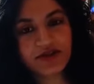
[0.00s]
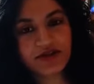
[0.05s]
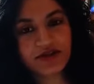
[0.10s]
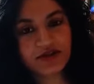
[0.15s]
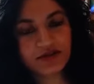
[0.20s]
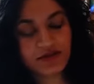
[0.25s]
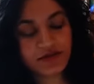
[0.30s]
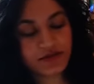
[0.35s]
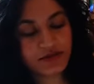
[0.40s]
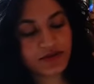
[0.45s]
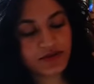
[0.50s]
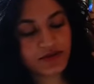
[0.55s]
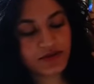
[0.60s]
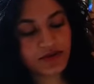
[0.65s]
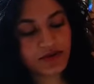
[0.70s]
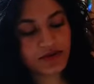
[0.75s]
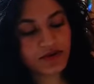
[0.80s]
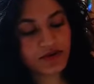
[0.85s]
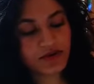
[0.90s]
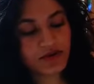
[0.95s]
storm,
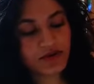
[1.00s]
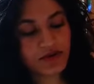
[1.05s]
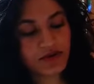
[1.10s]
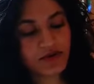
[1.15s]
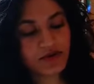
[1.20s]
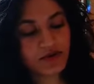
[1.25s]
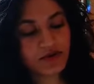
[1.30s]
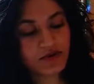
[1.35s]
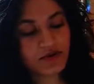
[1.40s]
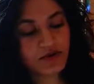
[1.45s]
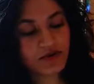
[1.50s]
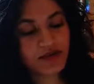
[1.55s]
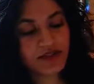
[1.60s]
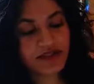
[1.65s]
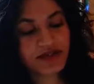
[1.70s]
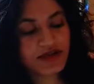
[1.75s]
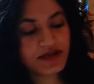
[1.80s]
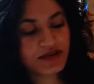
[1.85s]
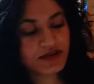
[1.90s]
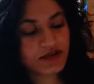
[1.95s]
well,
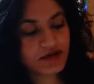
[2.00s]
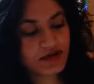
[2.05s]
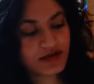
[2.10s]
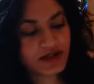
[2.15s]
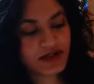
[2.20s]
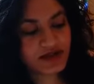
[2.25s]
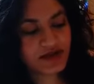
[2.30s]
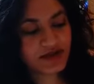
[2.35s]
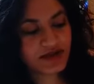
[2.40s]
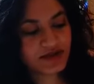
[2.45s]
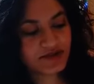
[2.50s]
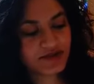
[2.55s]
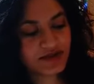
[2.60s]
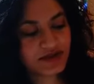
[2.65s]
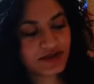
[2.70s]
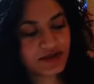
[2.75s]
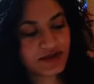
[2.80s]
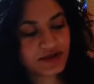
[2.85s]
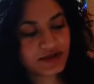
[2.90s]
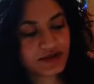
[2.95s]
that is all that love
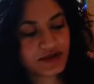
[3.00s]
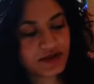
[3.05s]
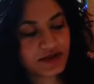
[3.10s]
is.